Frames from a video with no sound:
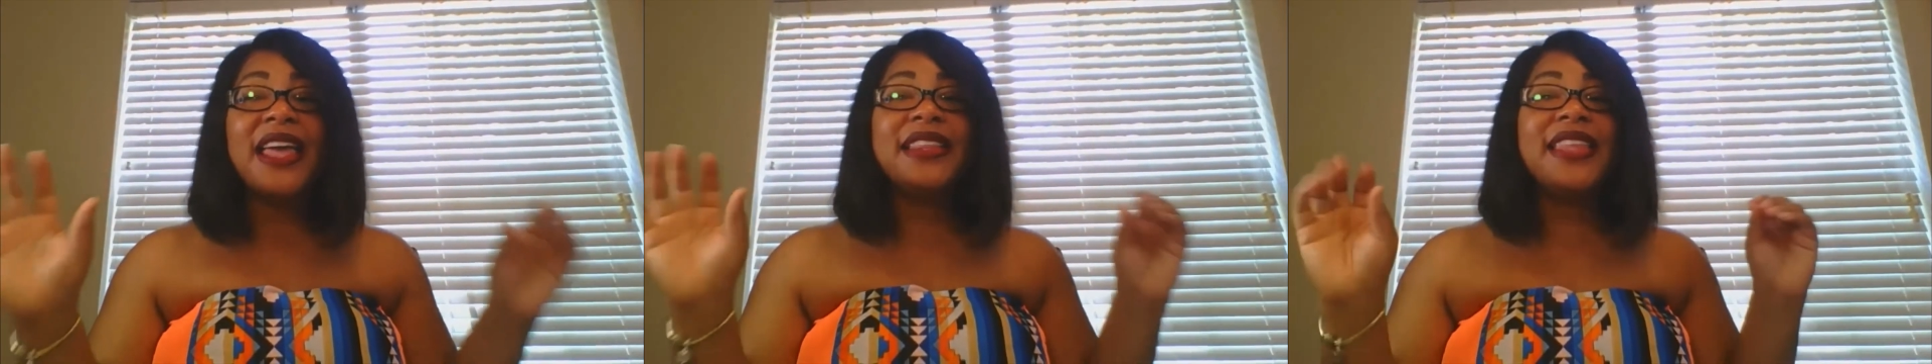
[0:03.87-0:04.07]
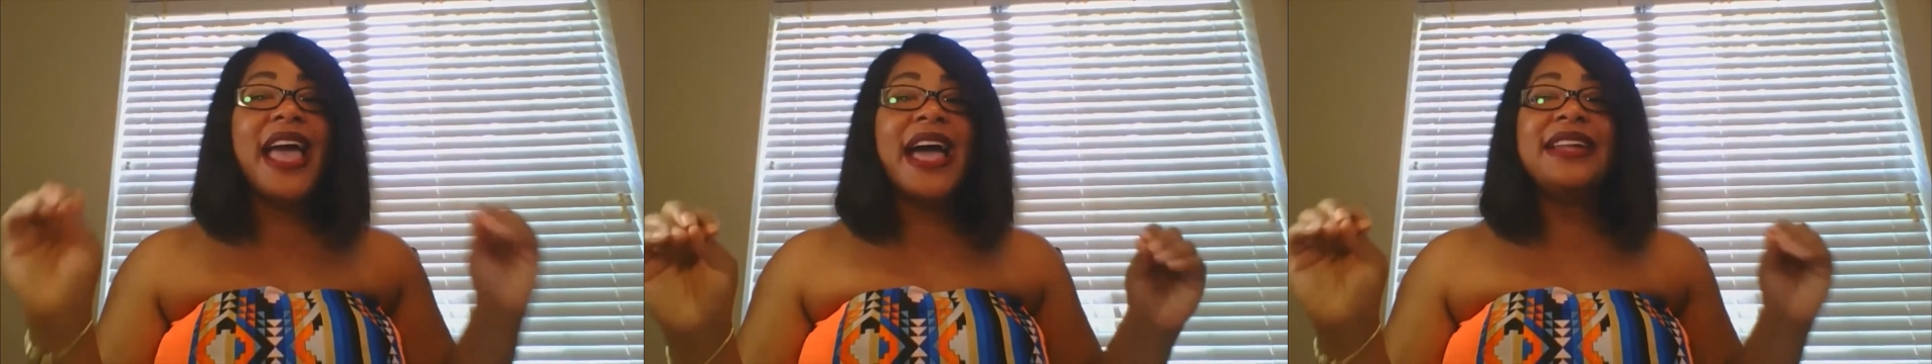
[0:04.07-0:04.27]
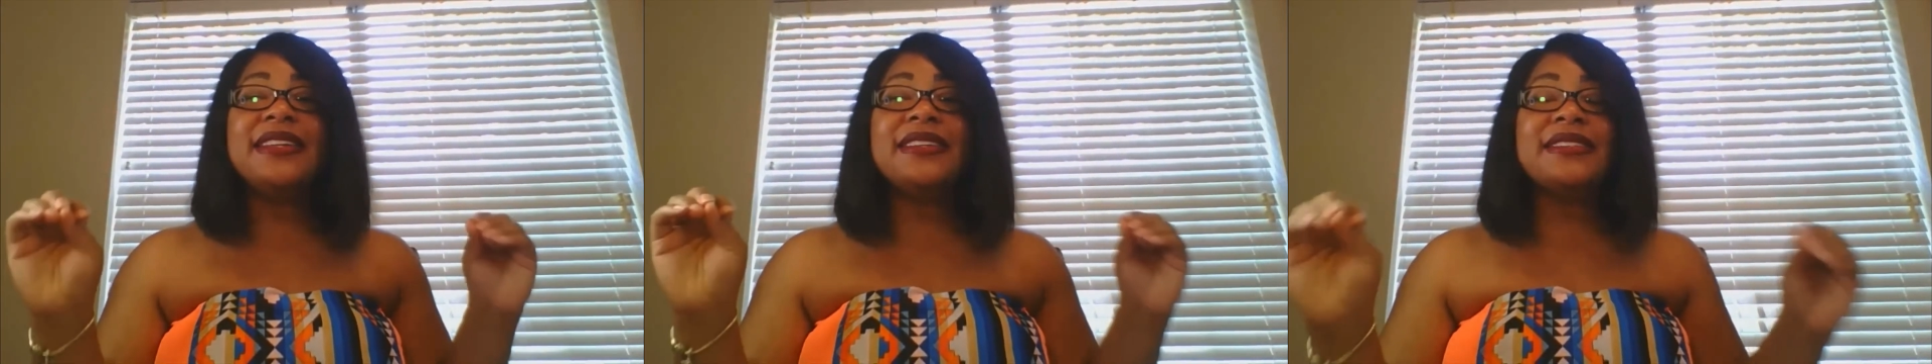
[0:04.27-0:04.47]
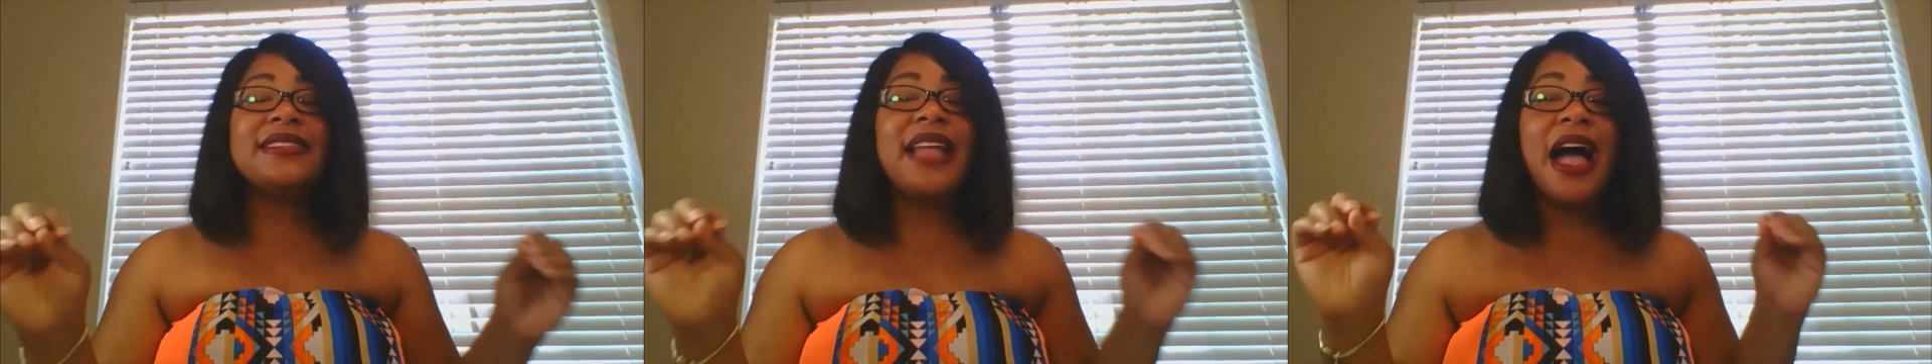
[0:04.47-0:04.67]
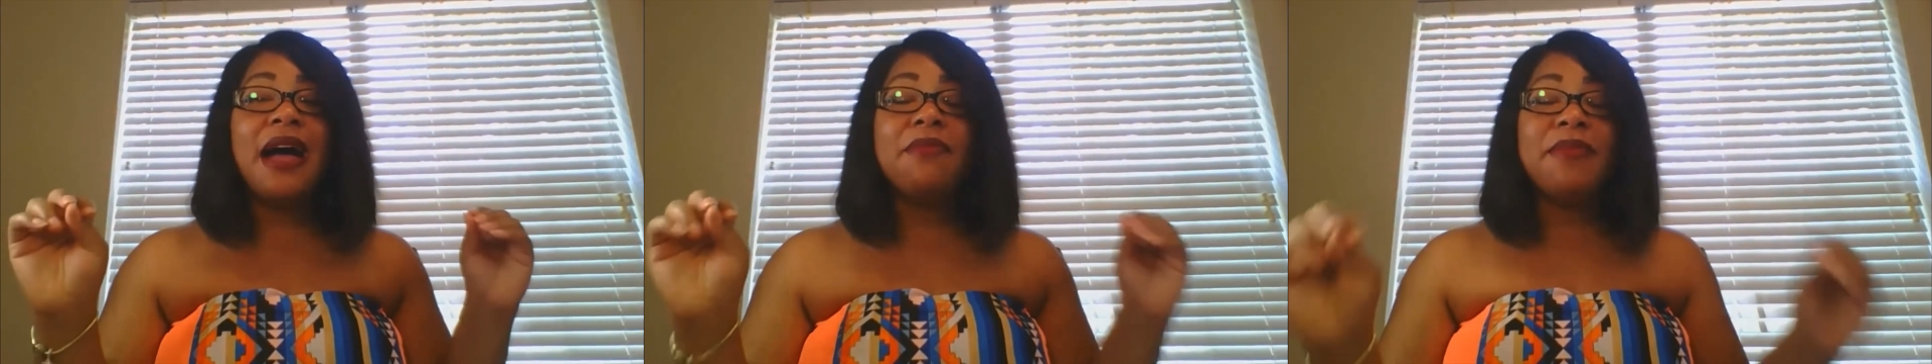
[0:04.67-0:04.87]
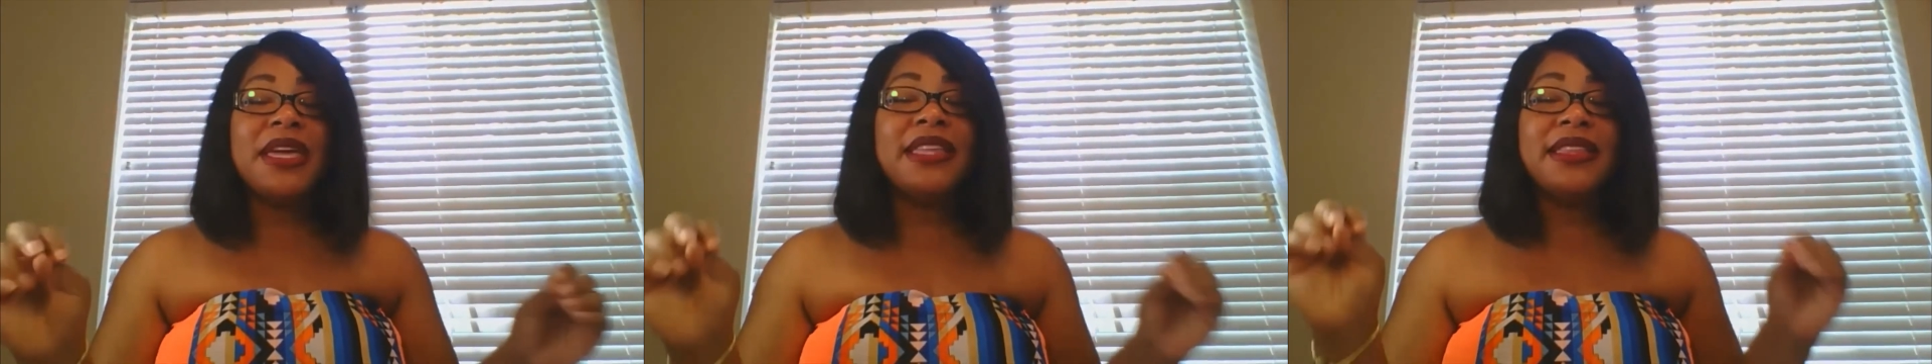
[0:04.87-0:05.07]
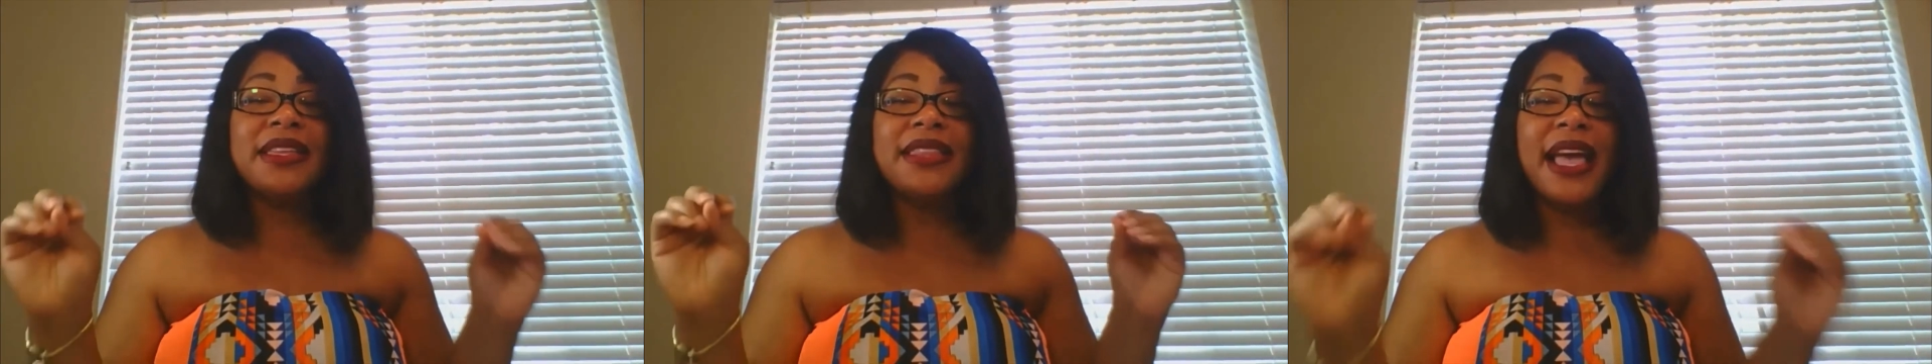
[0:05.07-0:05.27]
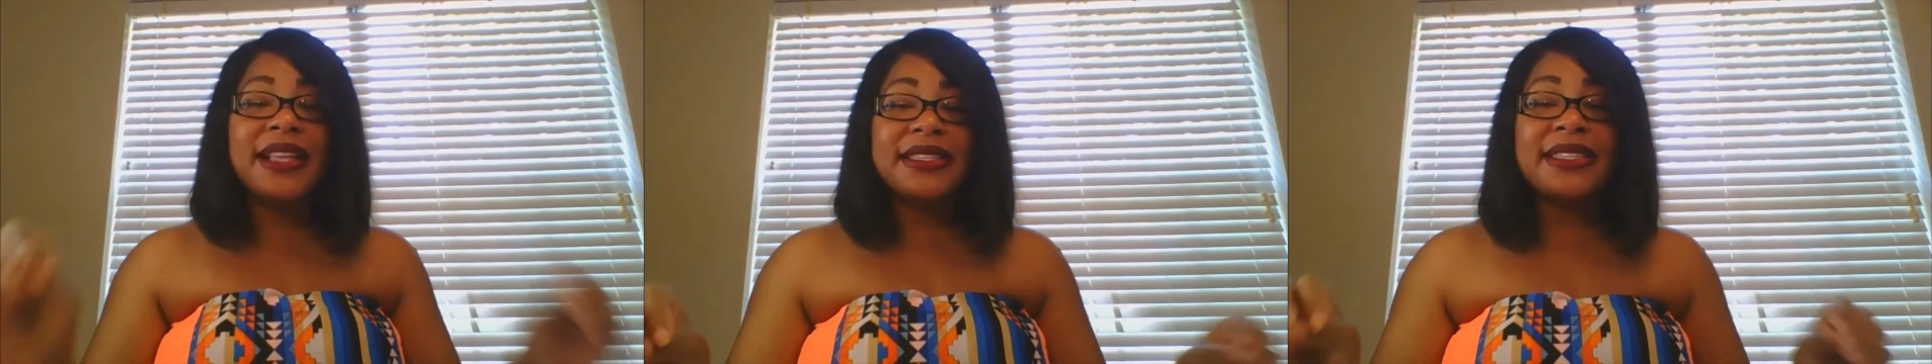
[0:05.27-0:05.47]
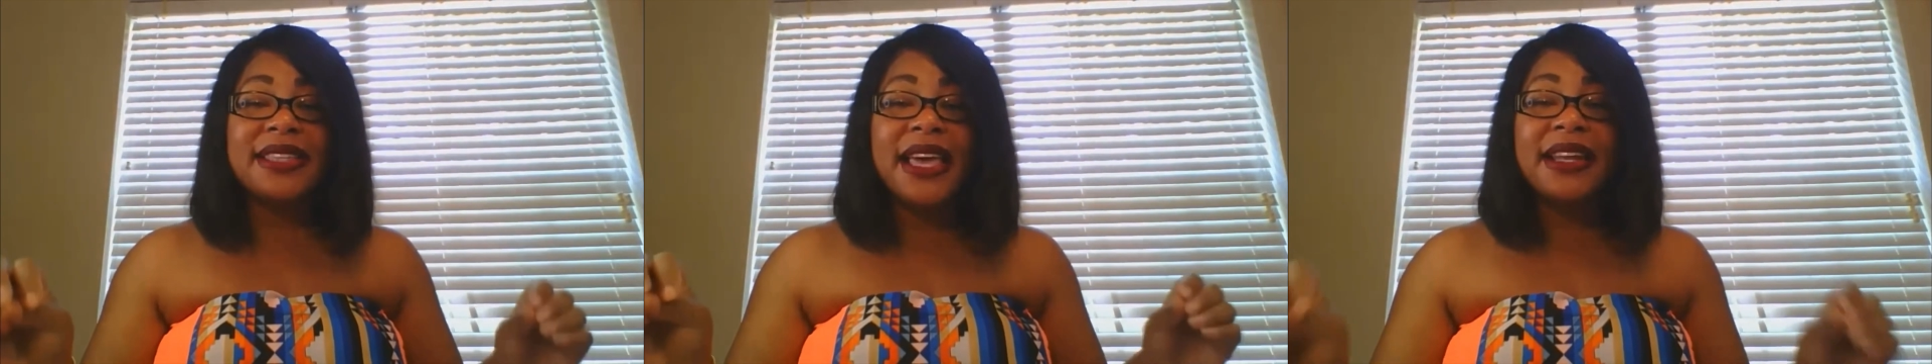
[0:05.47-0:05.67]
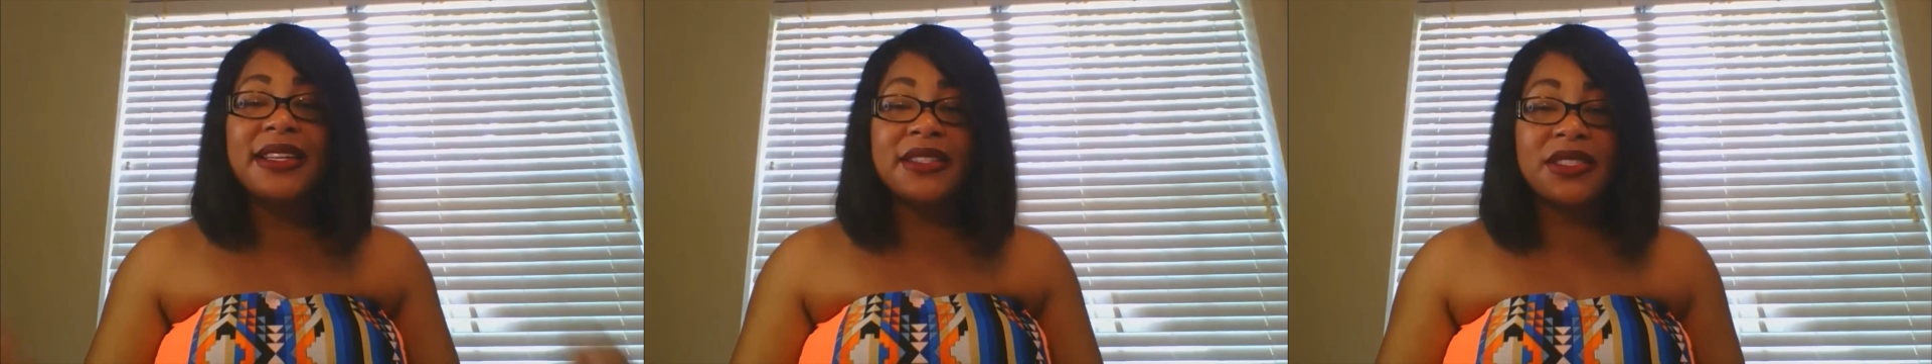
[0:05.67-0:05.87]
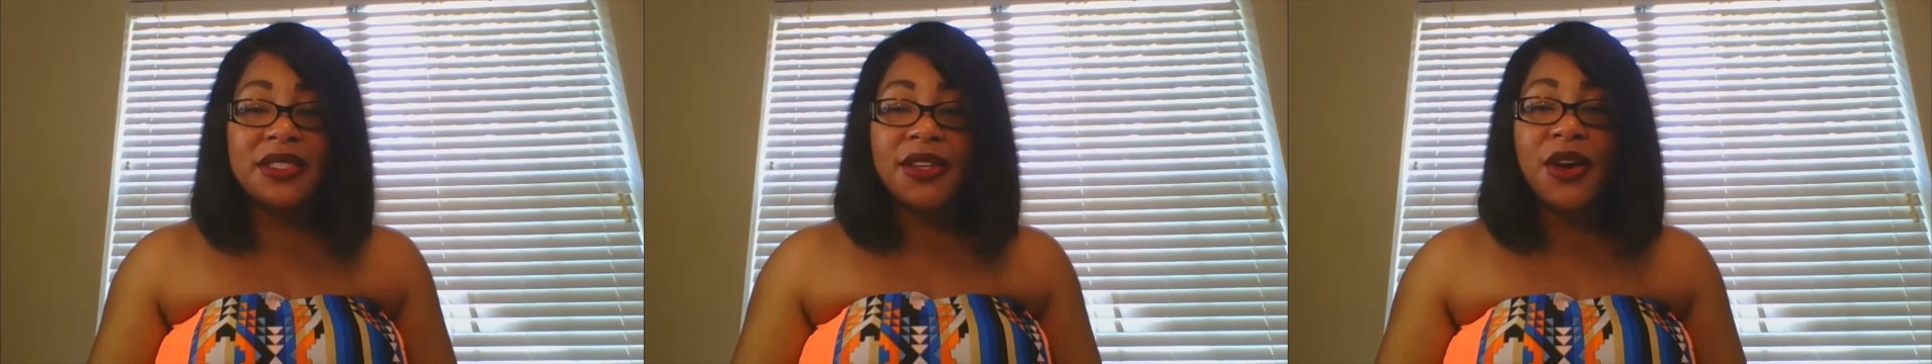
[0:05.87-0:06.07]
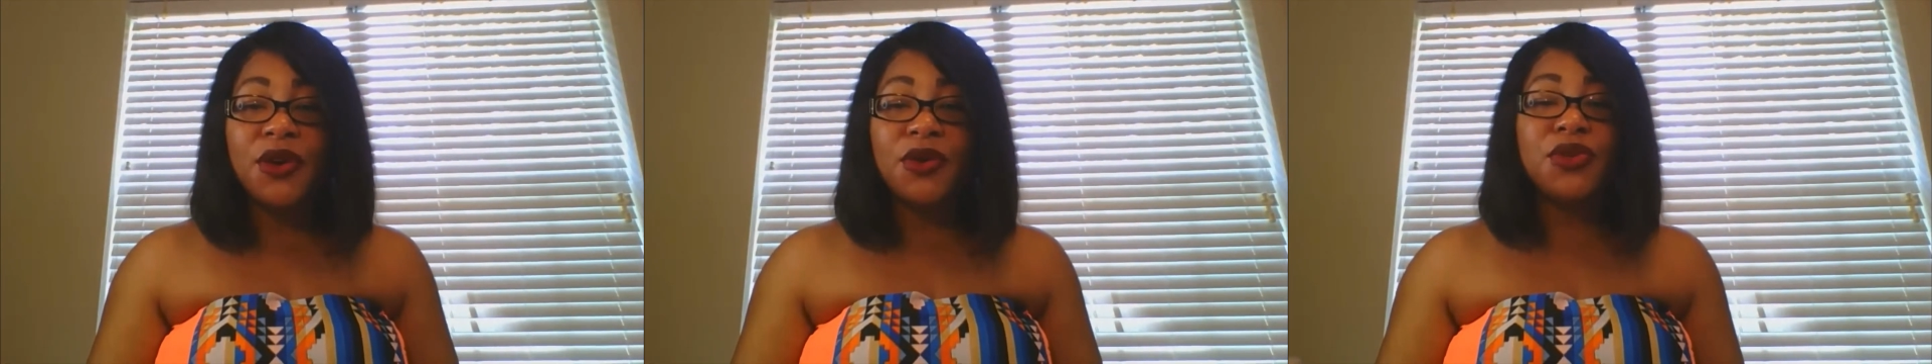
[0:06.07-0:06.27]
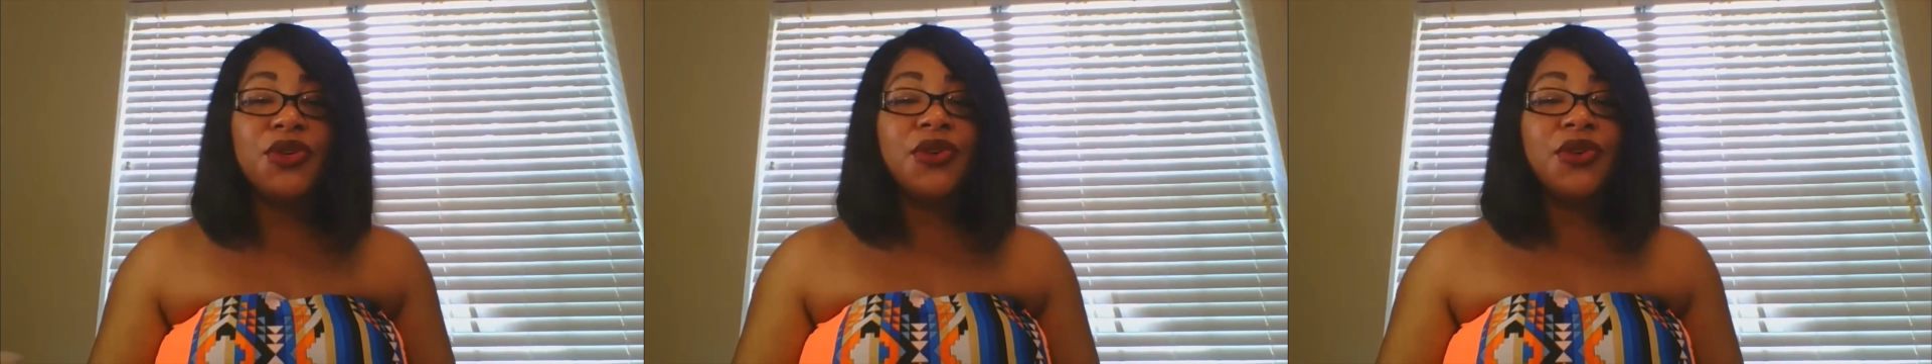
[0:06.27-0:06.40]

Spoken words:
that does not mean that that's set in stone.